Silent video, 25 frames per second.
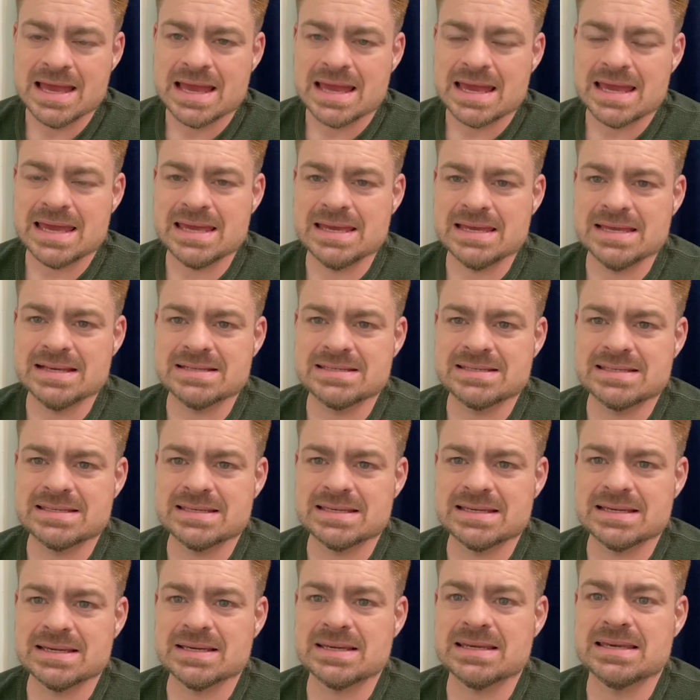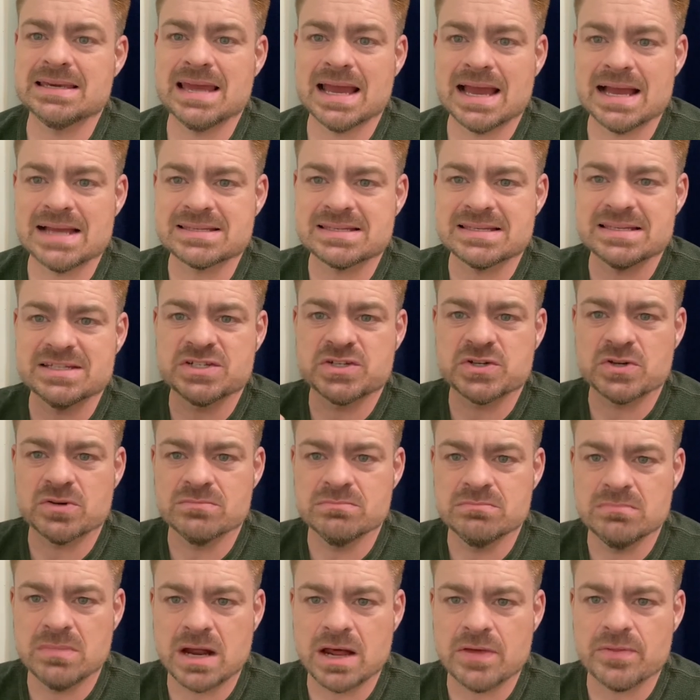is, yes, it's your
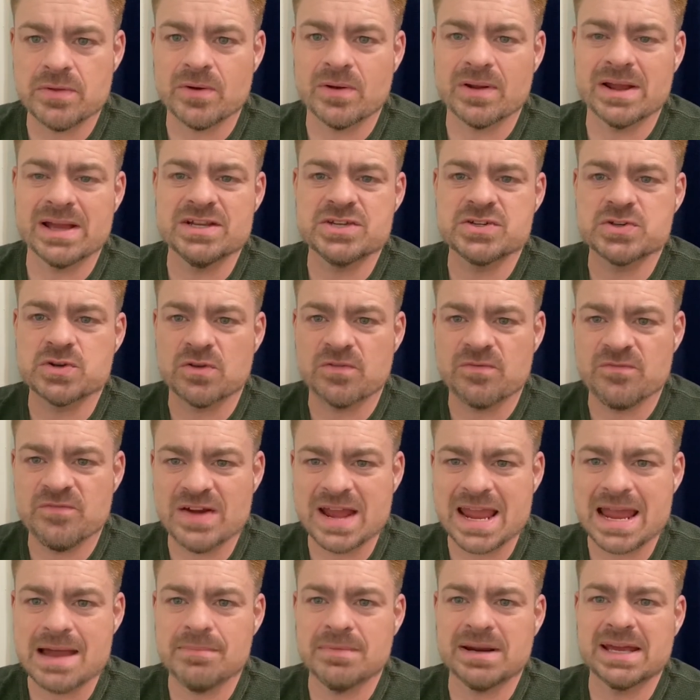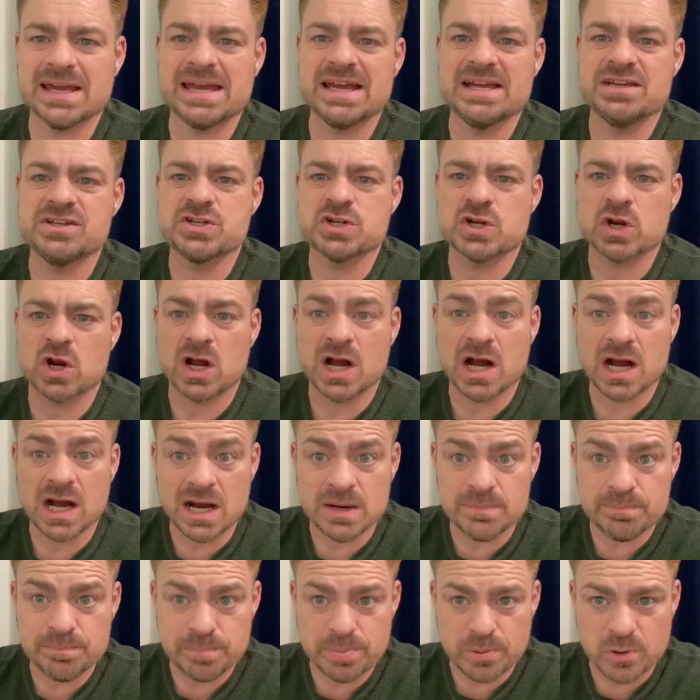mother, it's your family, it's your
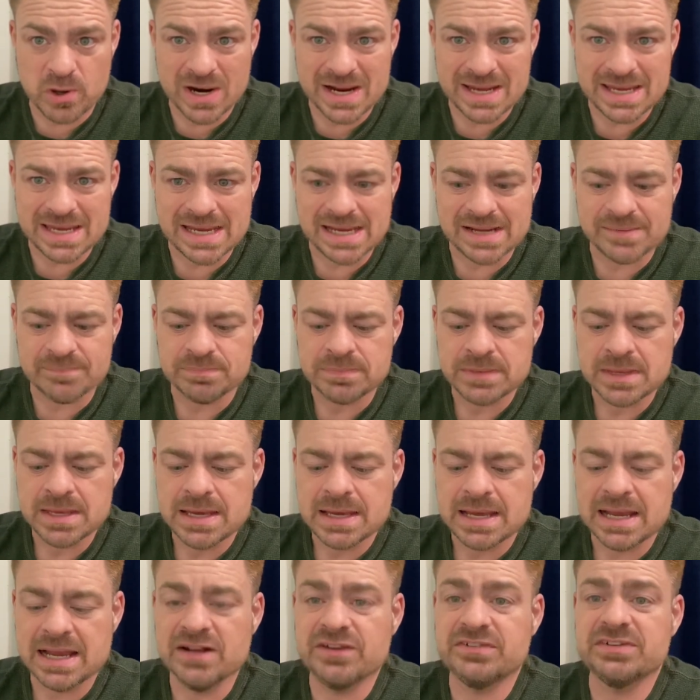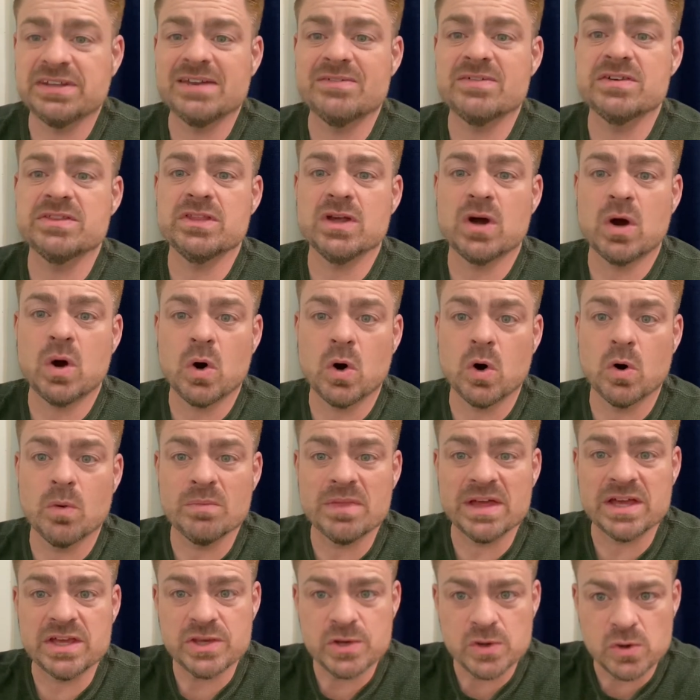upbringing, it's even the home
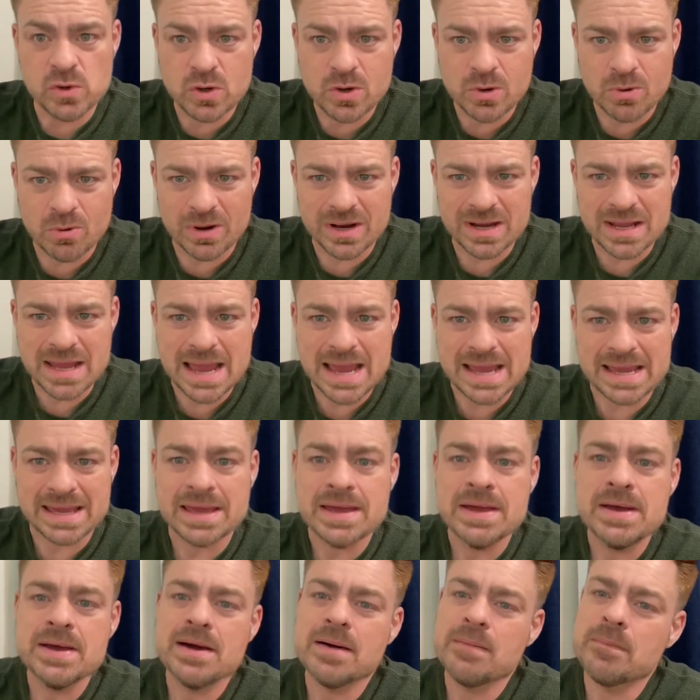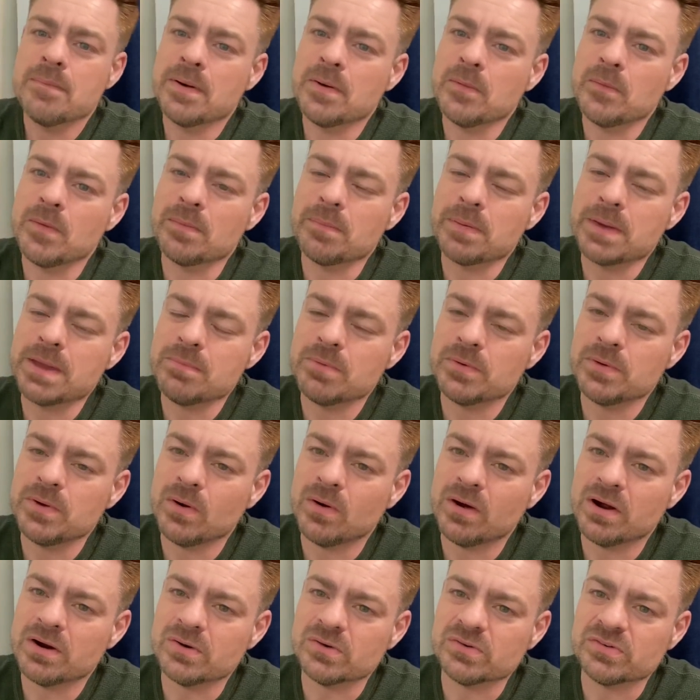that you create. But what people
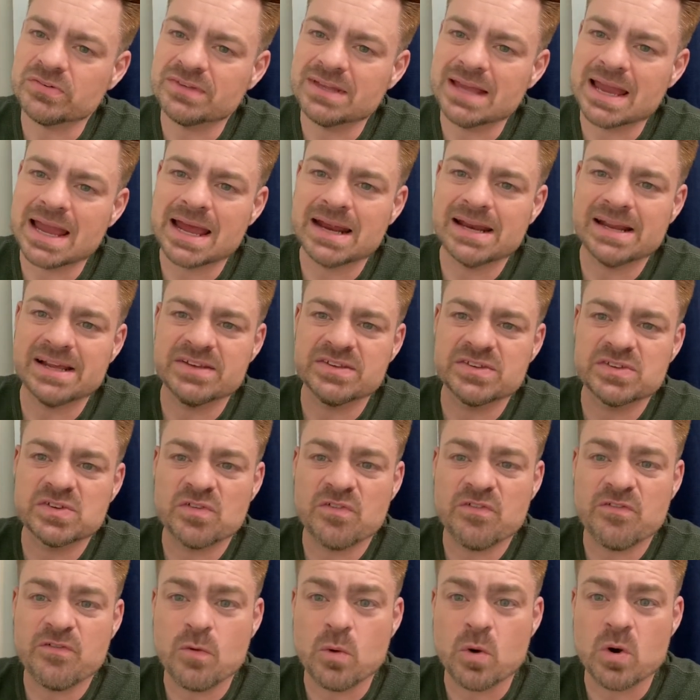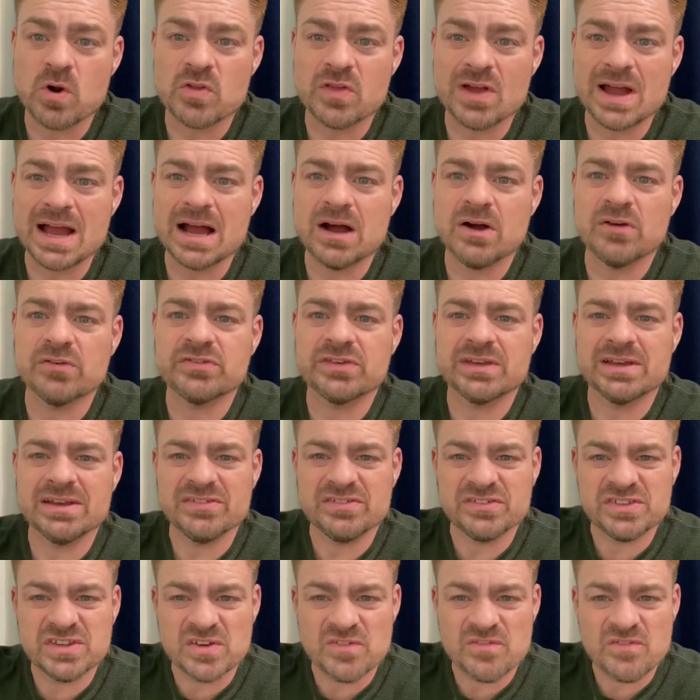don't understand is the fourth house
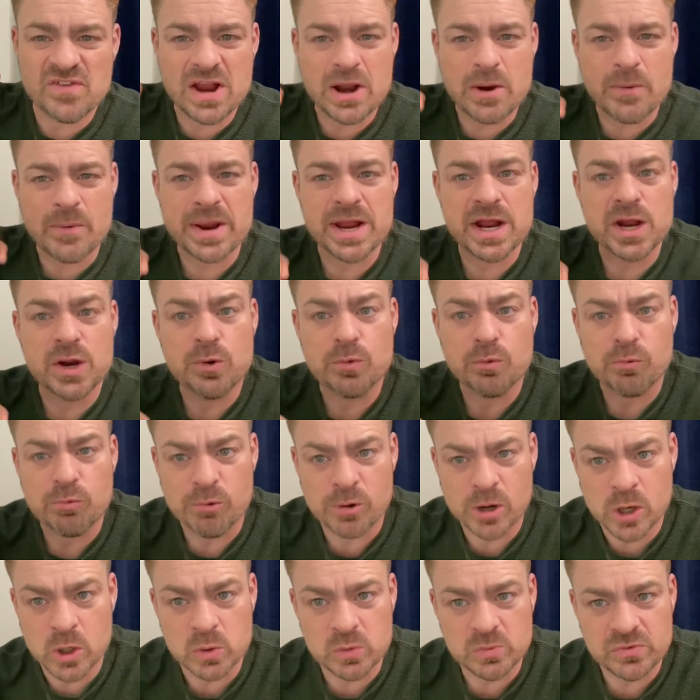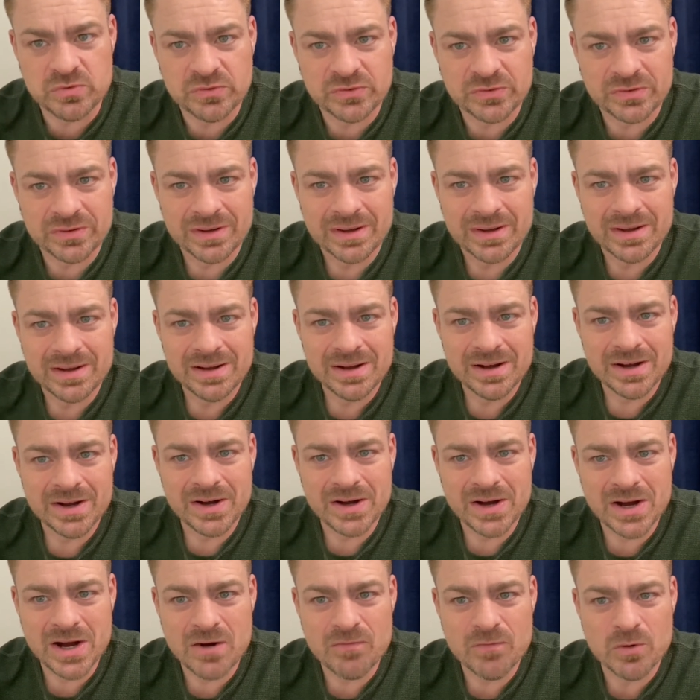is the very roots
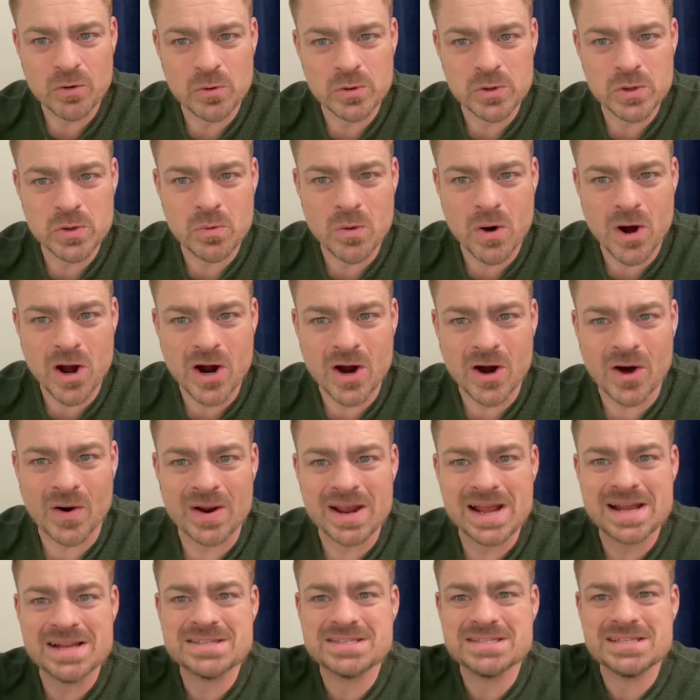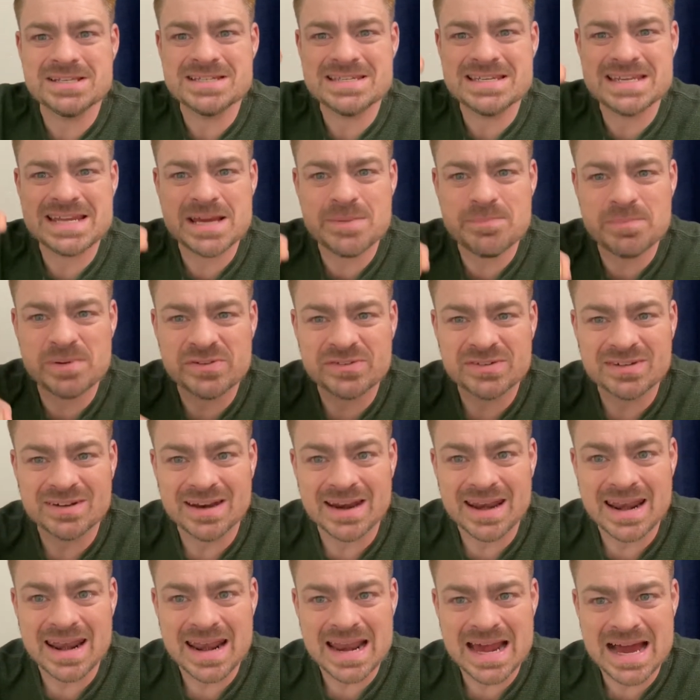of who you are. It's the deepest
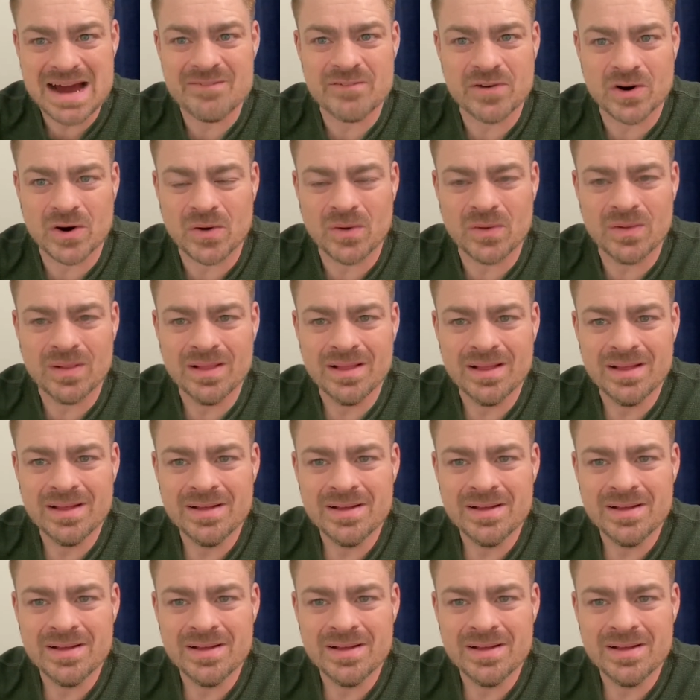level